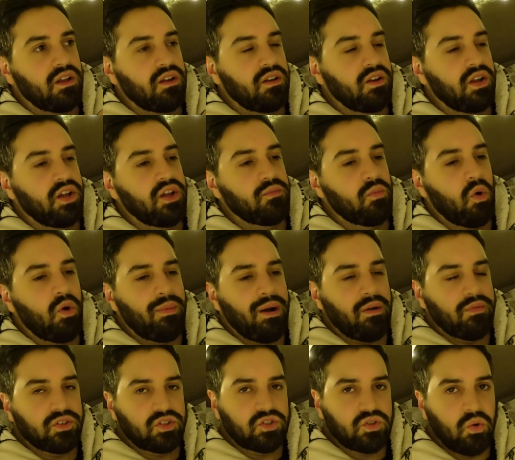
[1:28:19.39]
learn more
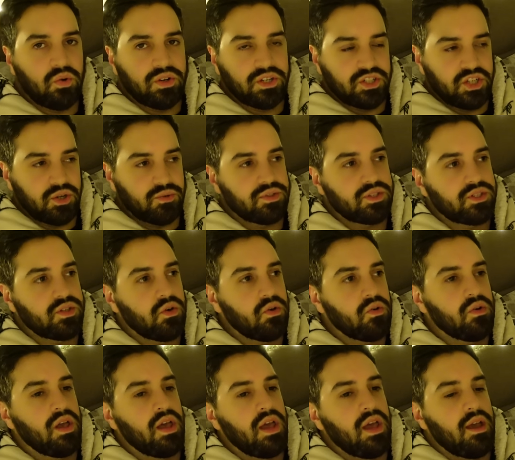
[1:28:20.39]
about the sword in doing
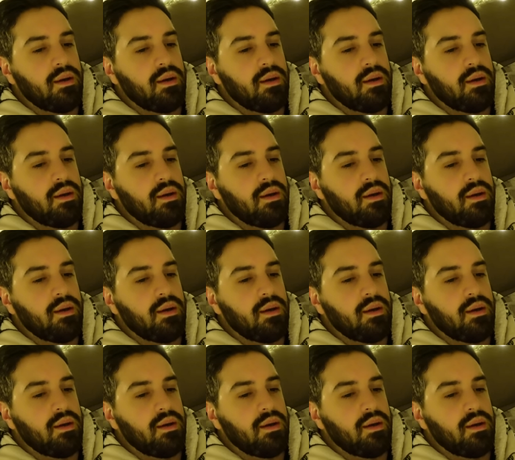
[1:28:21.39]
so